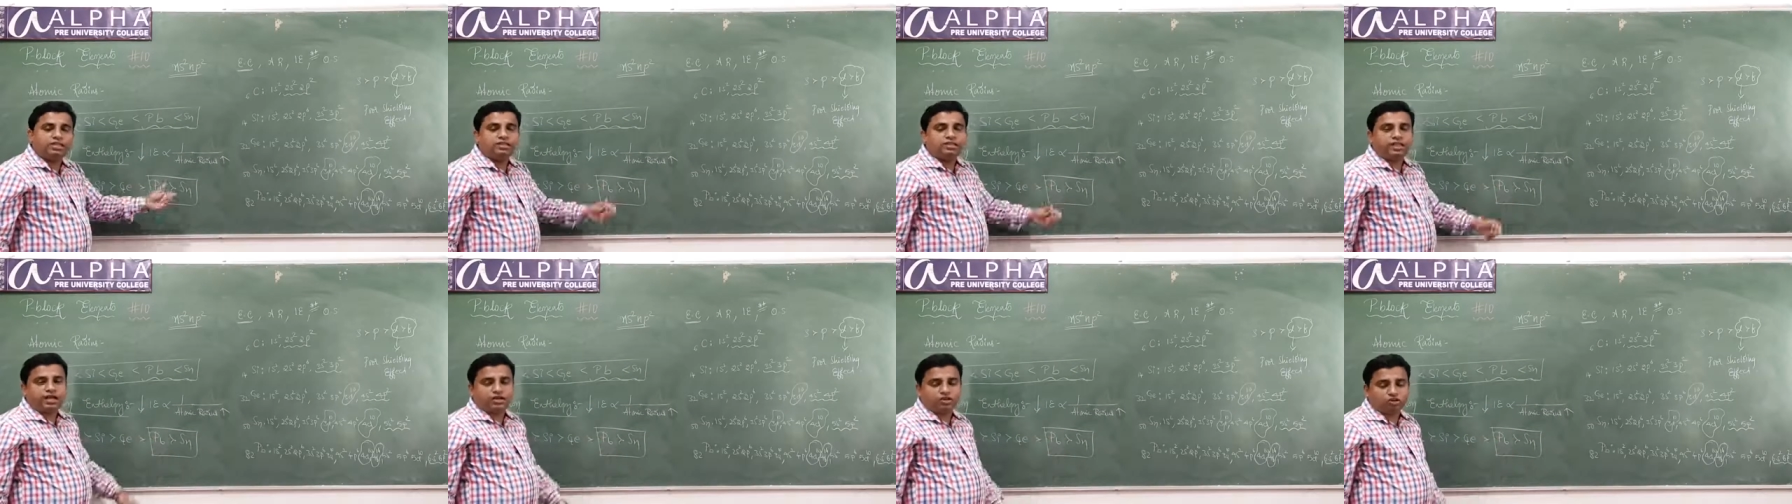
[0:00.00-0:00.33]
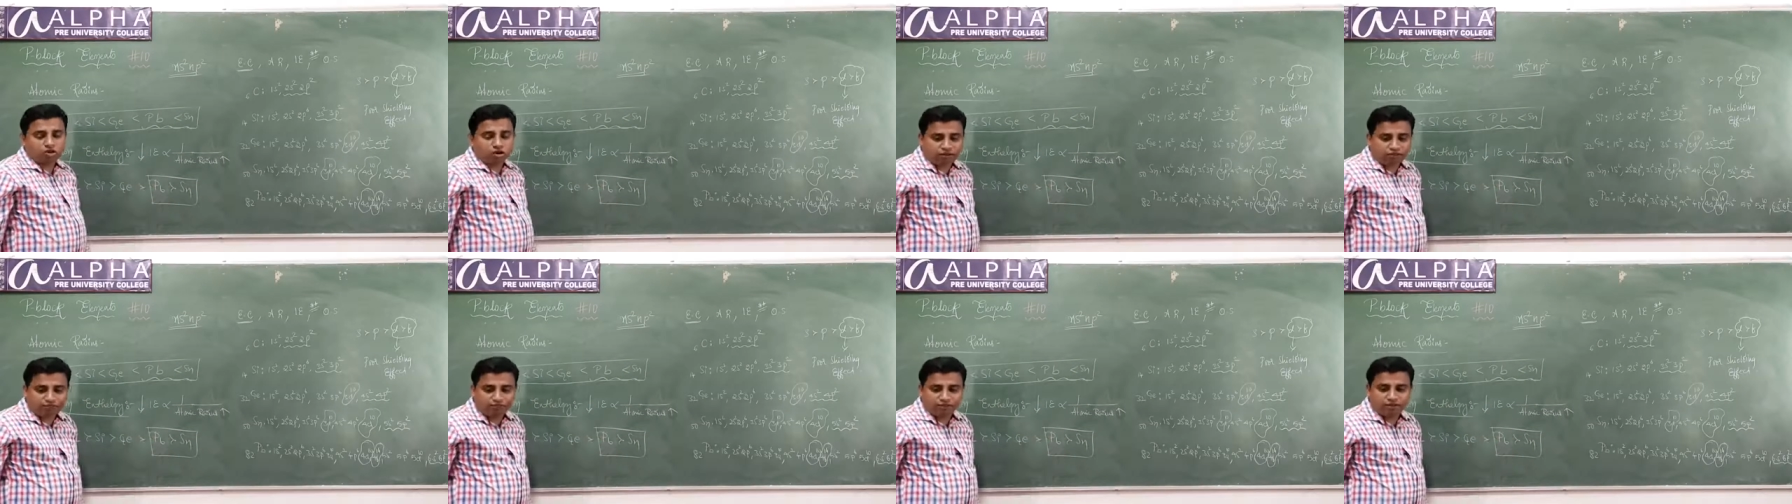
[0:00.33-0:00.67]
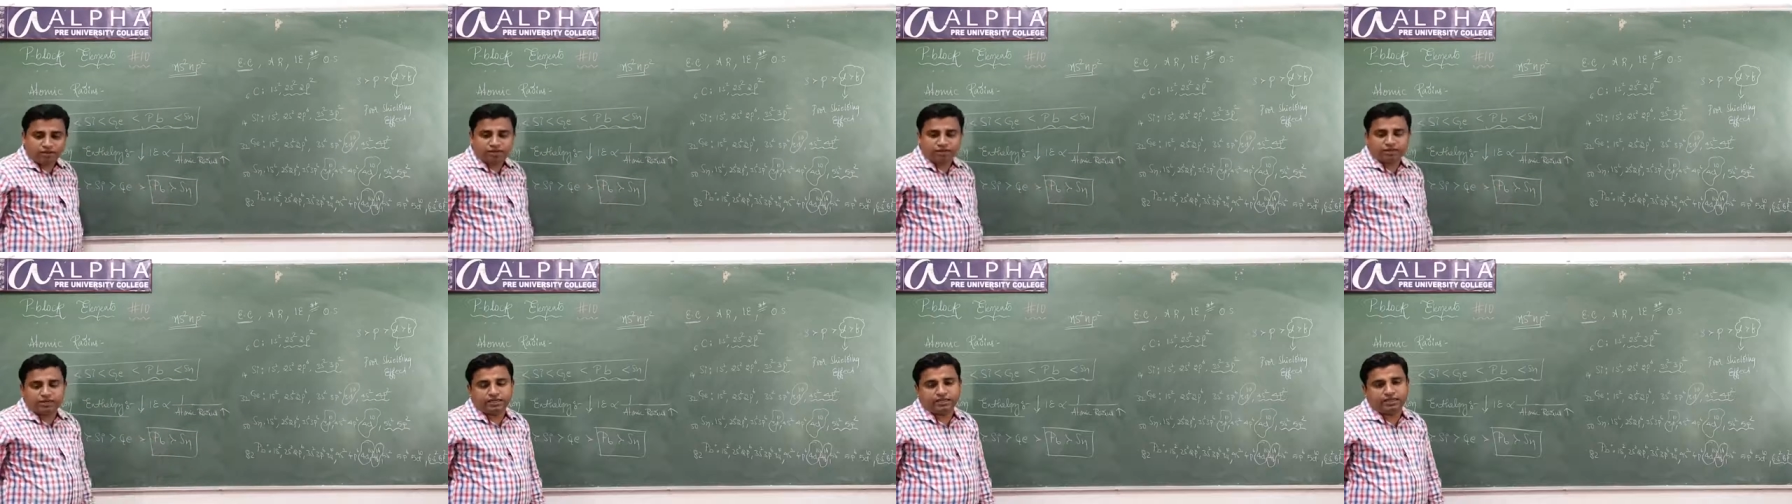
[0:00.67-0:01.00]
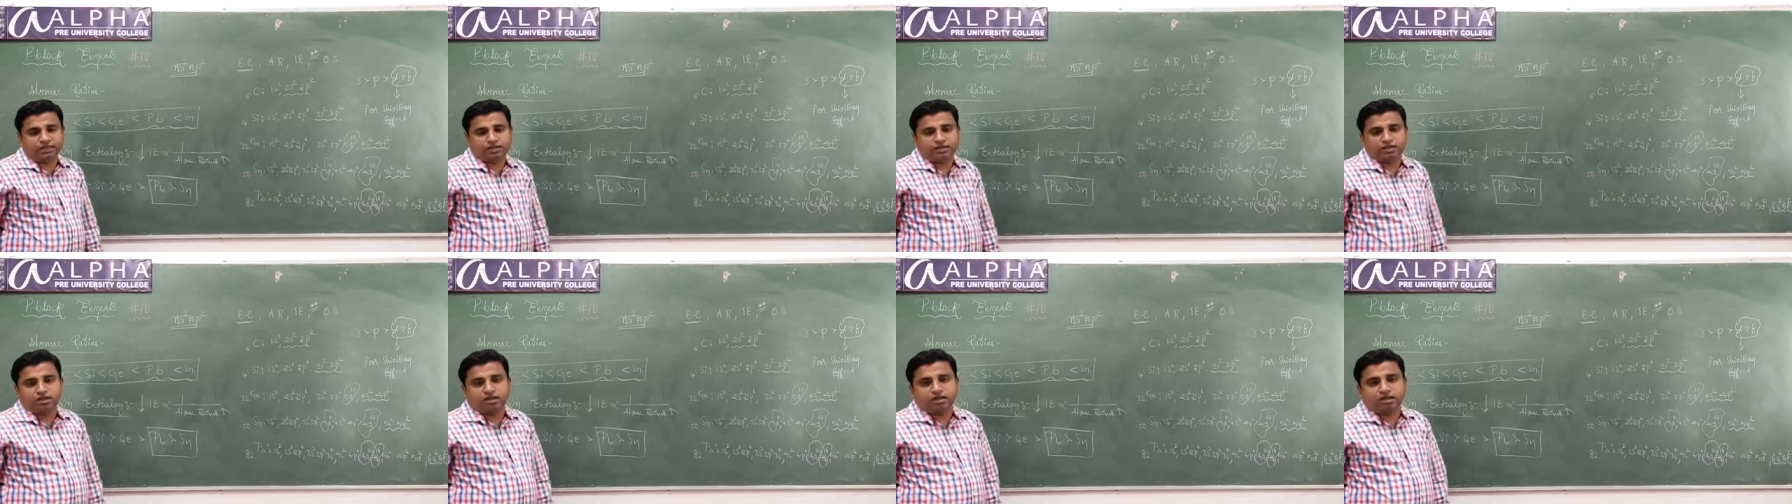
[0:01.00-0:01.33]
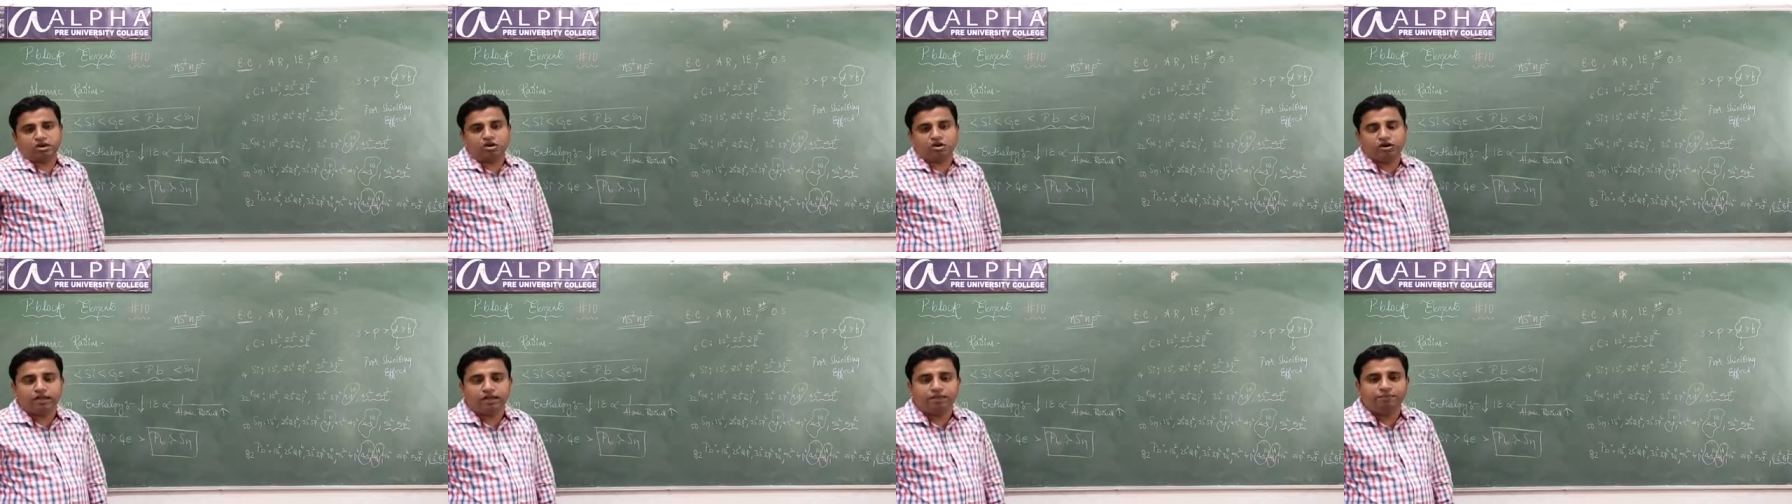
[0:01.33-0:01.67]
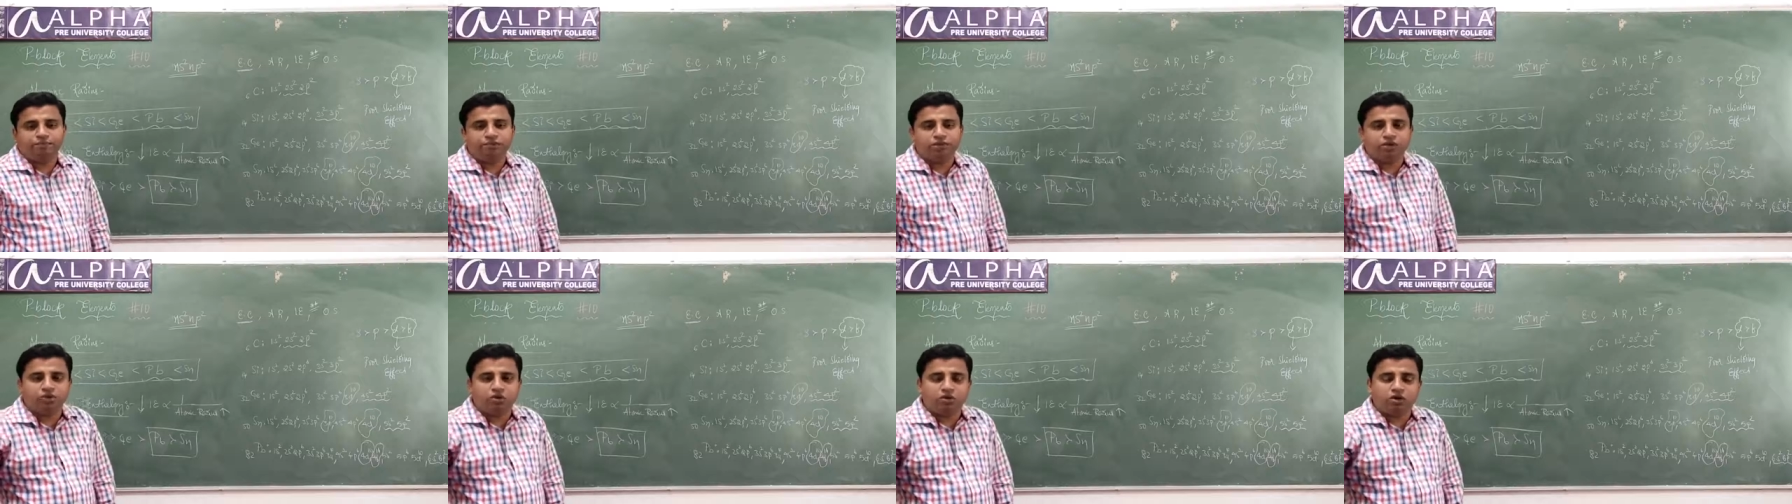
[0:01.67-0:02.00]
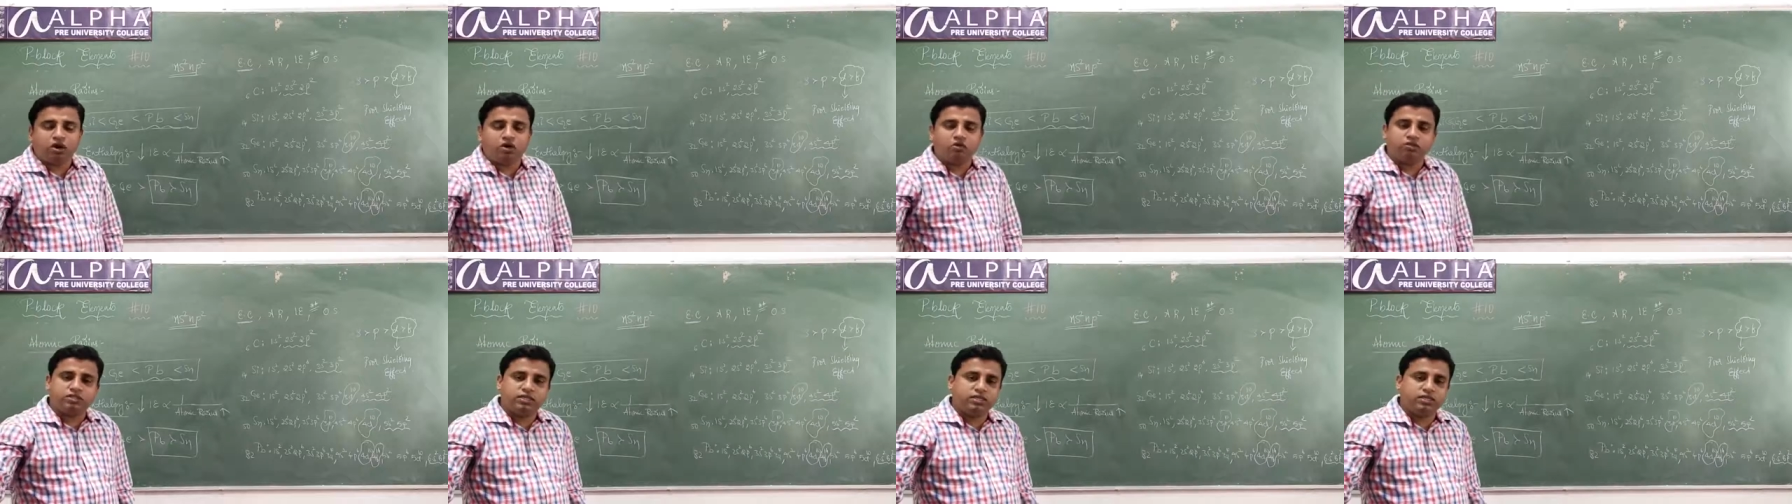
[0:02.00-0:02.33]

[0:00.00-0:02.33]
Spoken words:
that of tin. Okay, no doubts.